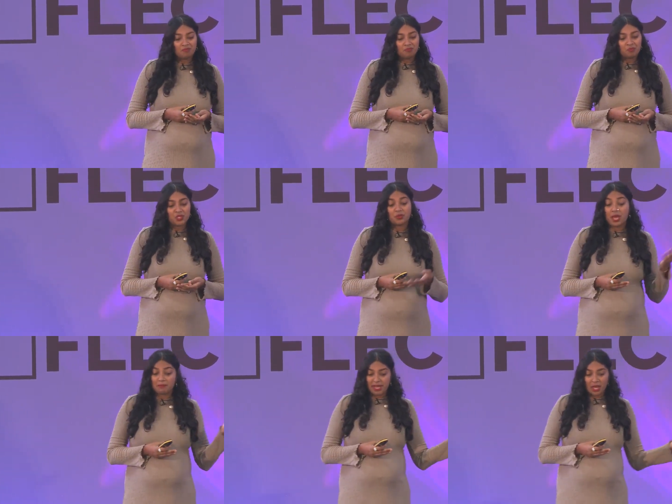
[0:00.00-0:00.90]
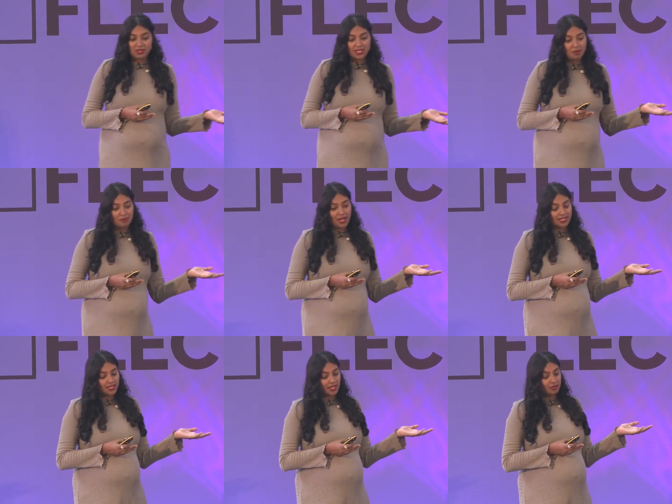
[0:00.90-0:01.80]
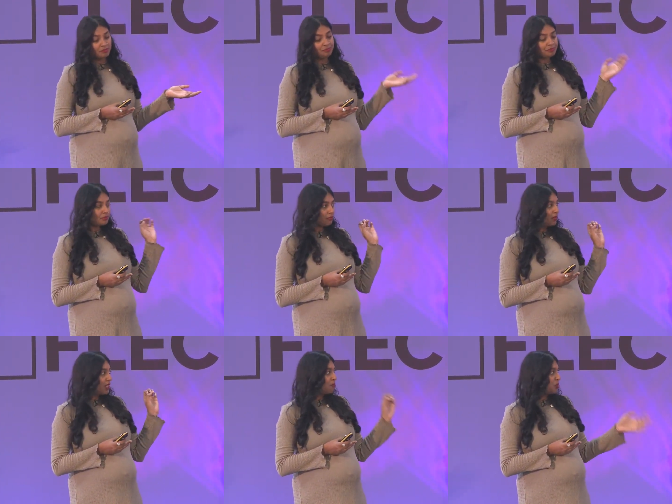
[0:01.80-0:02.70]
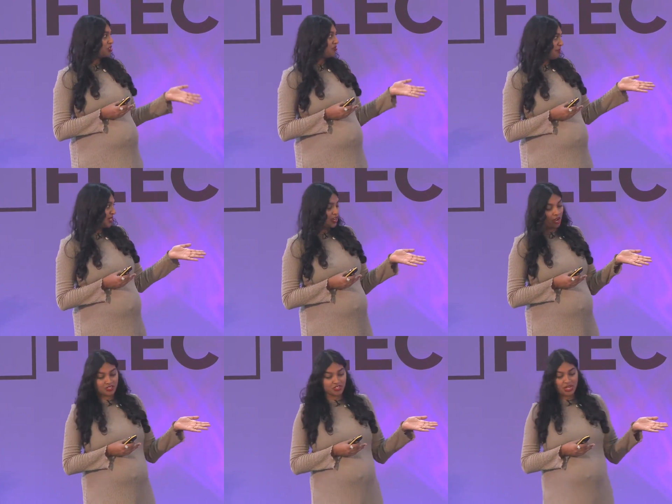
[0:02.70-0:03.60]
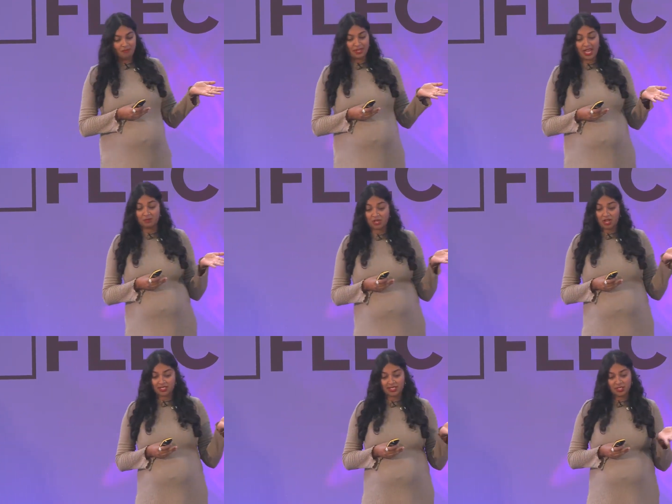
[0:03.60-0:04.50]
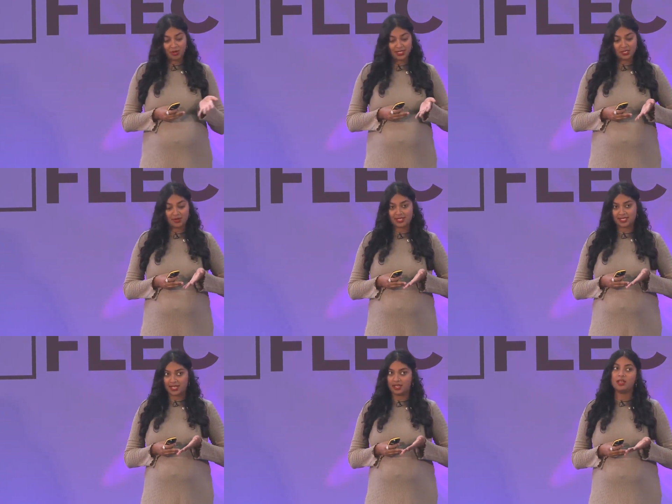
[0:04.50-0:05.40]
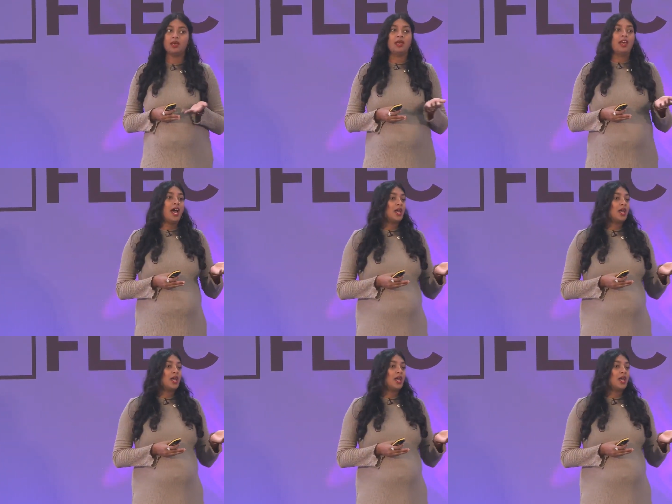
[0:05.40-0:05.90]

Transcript: So became a STEM ambassador, pushed for my chartership, became chartered in 2020, and